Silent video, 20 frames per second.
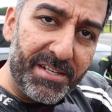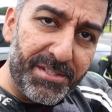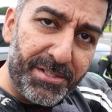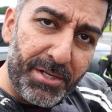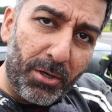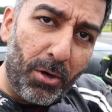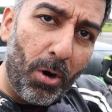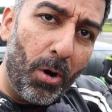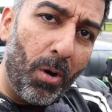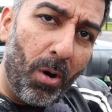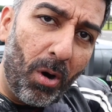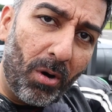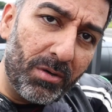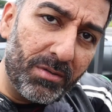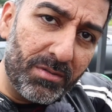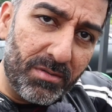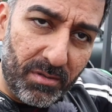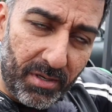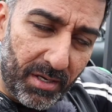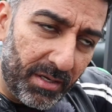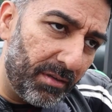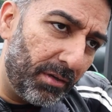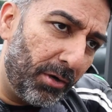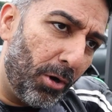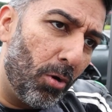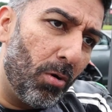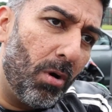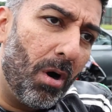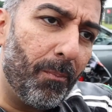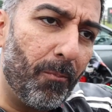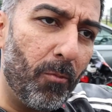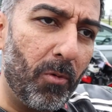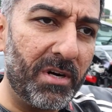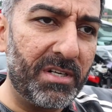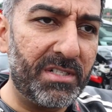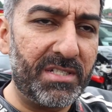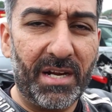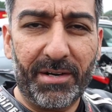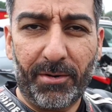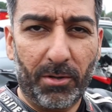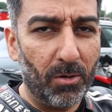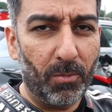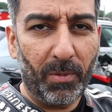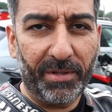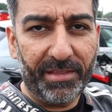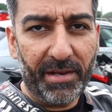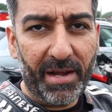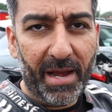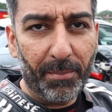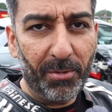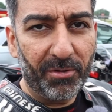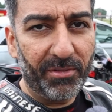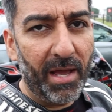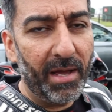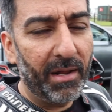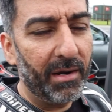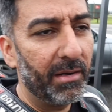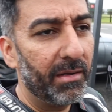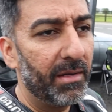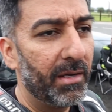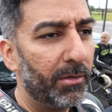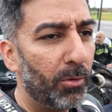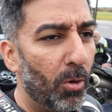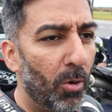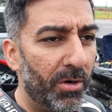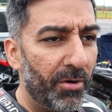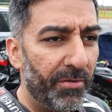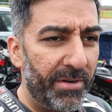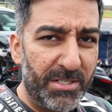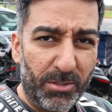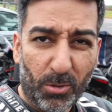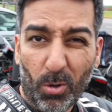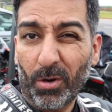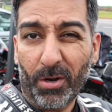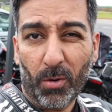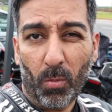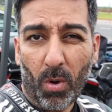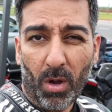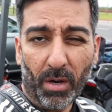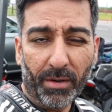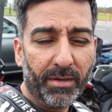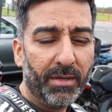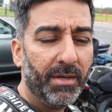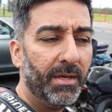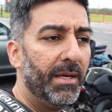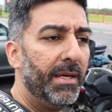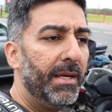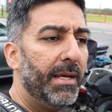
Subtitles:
as you go upwards, I don't know what the name of that corner is, corner 1.